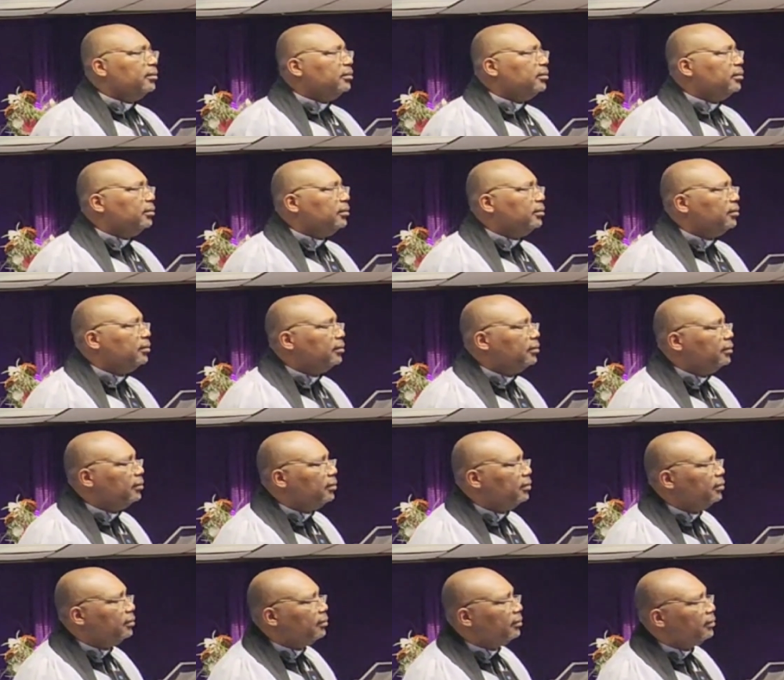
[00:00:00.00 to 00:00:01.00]

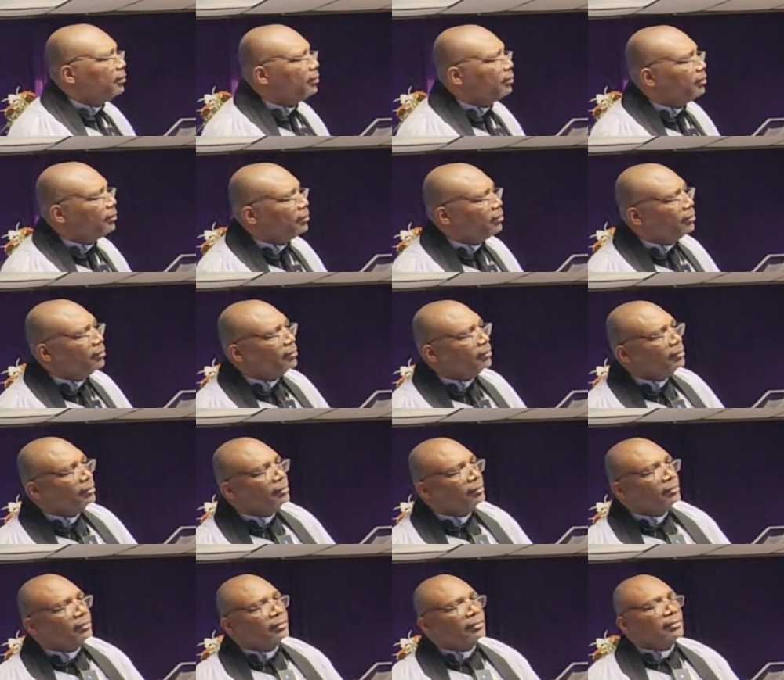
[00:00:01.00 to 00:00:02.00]

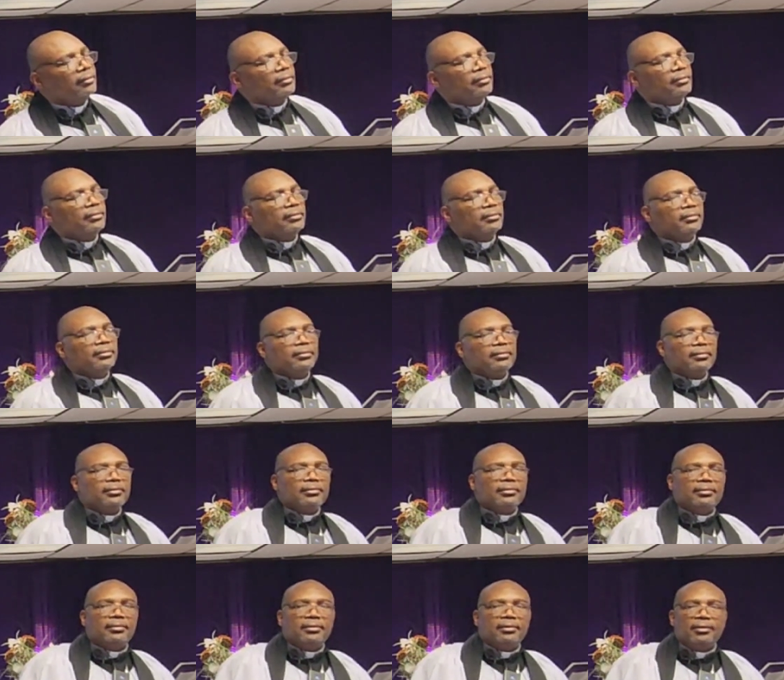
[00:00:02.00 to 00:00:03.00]

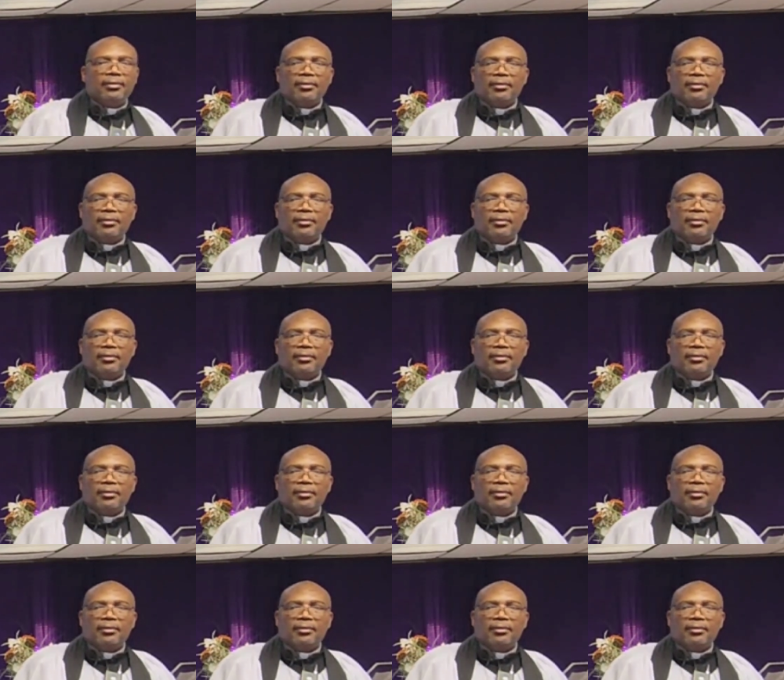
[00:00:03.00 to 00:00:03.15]
Nobody speaks.